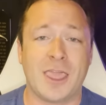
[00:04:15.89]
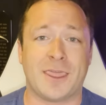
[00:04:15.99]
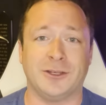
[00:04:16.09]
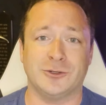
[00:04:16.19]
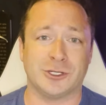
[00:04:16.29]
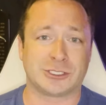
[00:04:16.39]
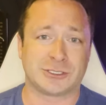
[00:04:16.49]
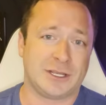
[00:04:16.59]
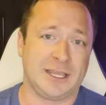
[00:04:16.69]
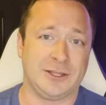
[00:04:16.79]
then you
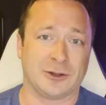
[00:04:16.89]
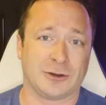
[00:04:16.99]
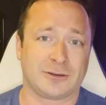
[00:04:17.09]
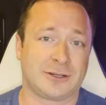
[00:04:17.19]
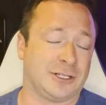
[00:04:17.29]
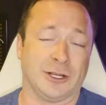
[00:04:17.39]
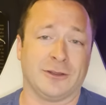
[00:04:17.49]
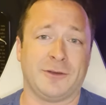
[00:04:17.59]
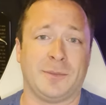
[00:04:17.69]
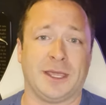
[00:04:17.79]
just either
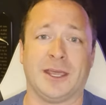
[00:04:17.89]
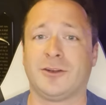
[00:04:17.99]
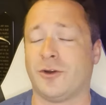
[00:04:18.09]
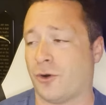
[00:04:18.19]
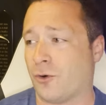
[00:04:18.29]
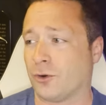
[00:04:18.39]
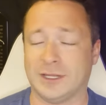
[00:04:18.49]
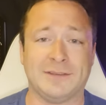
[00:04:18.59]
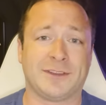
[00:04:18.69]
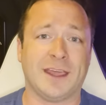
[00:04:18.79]
clear the VPN or
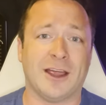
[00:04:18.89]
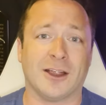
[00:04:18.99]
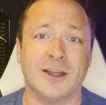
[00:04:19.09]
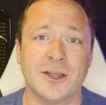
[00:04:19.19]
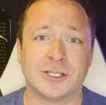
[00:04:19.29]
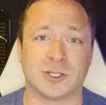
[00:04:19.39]
leave it there.